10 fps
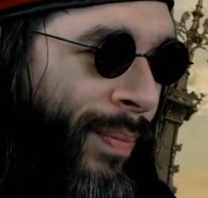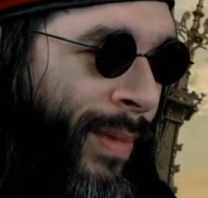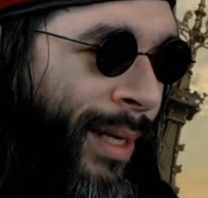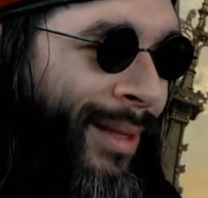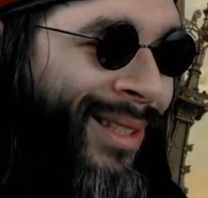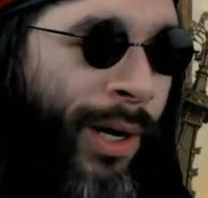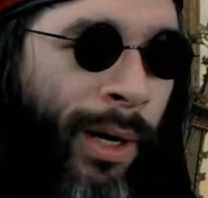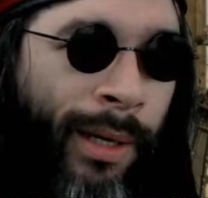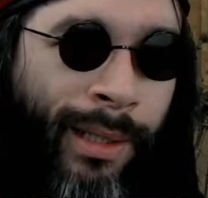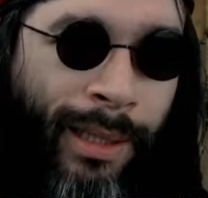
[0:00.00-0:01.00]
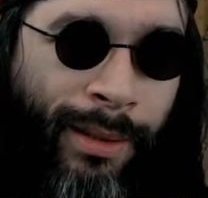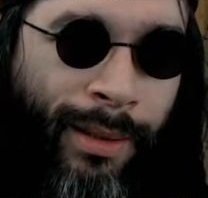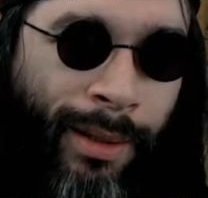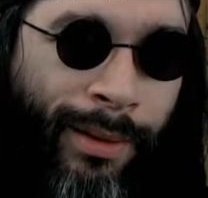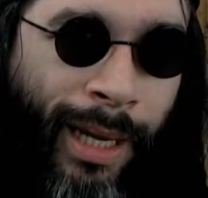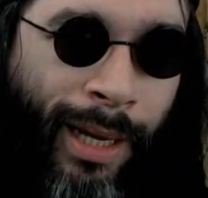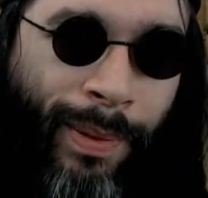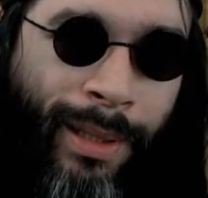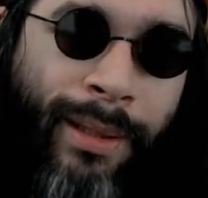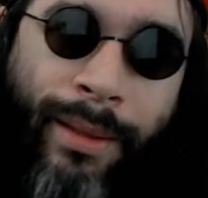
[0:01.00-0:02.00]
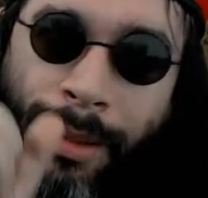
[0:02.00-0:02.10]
entirely unhappy,